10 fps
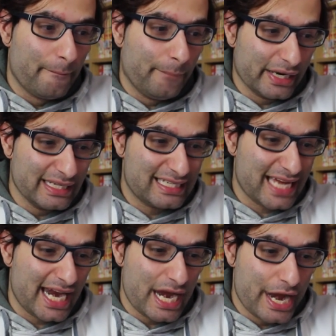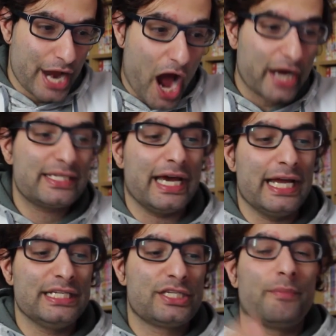but instead Nacht
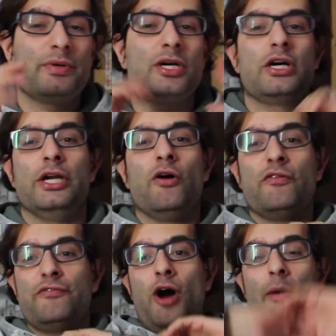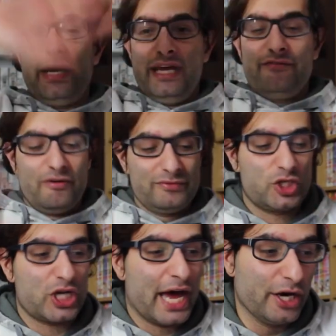ends up, you know, coming in from the
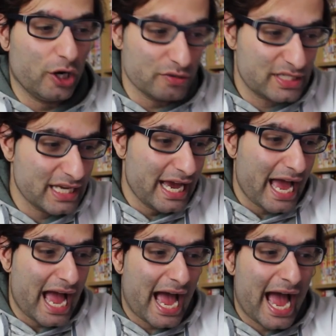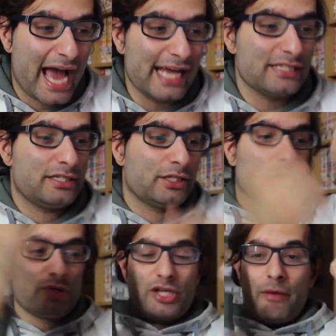shadows and
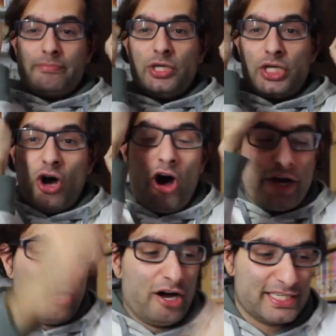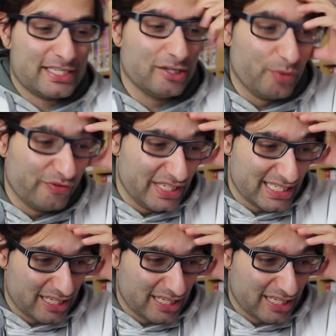goes up to guard Asta with his